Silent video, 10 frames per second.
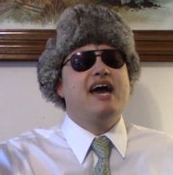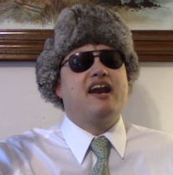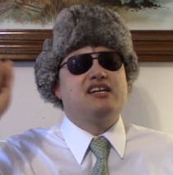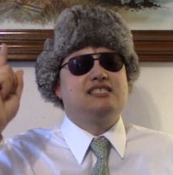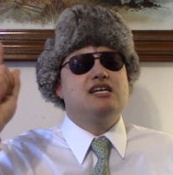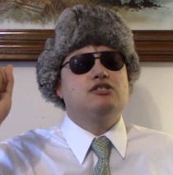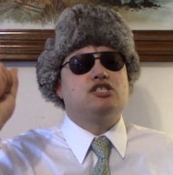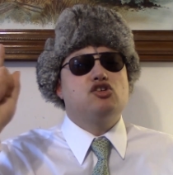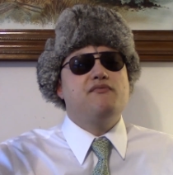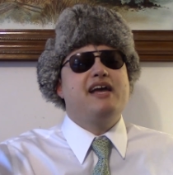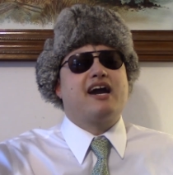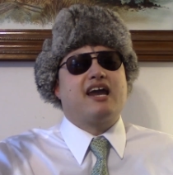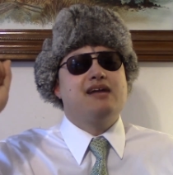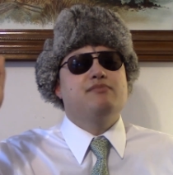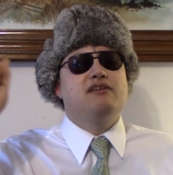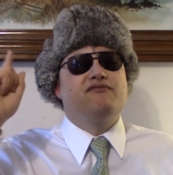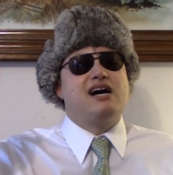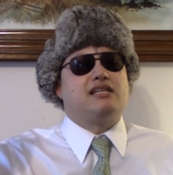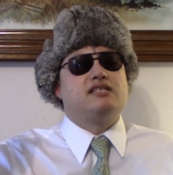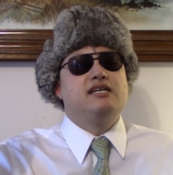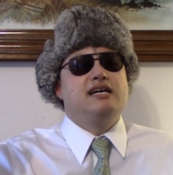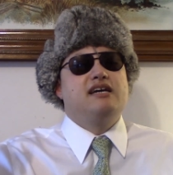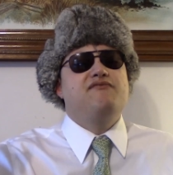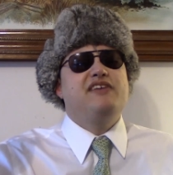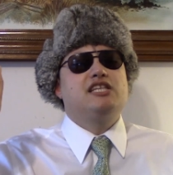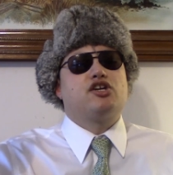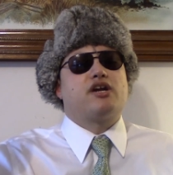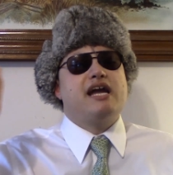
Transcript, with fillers: get results Soviet Kremlin want, and Victor